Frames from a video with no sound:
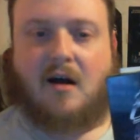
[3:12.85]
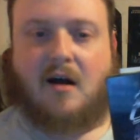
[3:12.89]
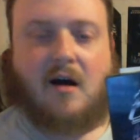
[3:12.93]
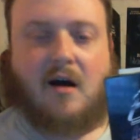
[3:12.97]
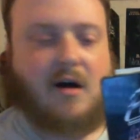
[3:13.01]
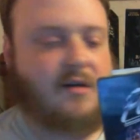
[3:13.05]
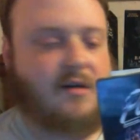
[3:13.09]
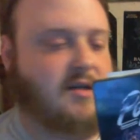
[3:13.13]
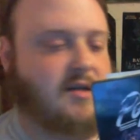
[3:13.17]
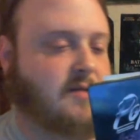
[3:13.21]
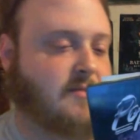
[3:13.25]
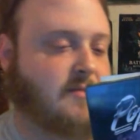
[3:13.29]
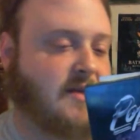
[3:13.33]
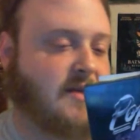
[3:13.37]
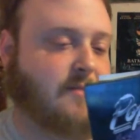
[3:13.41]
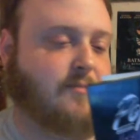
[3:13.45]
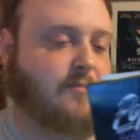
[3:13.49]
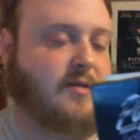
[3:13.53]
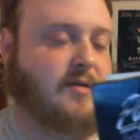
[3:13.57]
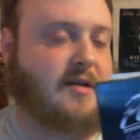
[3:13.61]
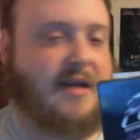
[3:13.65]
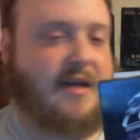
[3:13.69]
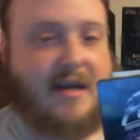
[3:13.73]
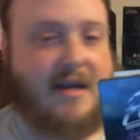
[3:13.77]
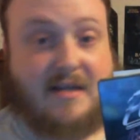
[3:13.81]
ultimately.
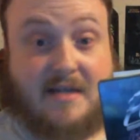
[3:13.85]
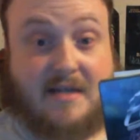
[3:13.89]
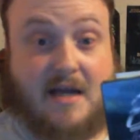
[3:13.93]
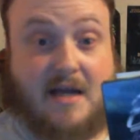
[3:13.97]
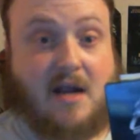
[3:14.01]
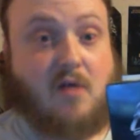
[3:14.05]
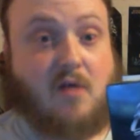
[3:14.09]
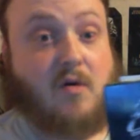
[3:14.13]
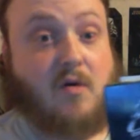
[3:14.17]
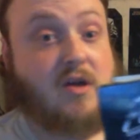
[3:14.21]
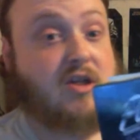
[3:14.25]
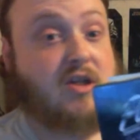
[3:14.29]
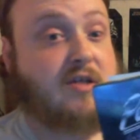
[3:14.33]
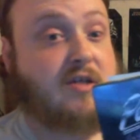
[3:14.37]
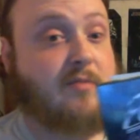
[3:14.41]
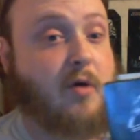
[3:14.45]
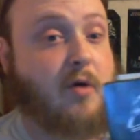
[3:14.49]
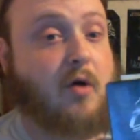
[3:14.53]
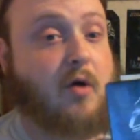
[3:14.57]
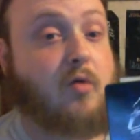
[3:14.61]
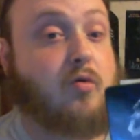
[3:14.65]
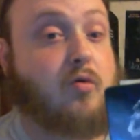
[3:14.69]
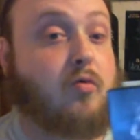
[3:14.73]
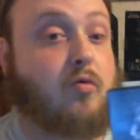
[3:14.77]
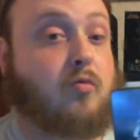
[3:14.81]
But like I said, I don't want to
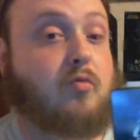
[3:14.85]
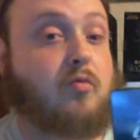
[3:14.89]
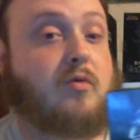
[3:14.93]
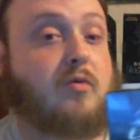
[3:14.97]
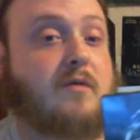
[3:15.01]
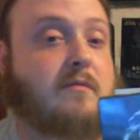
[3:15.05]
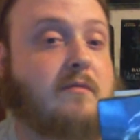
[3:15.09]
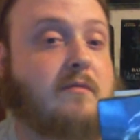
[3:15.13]
spoil who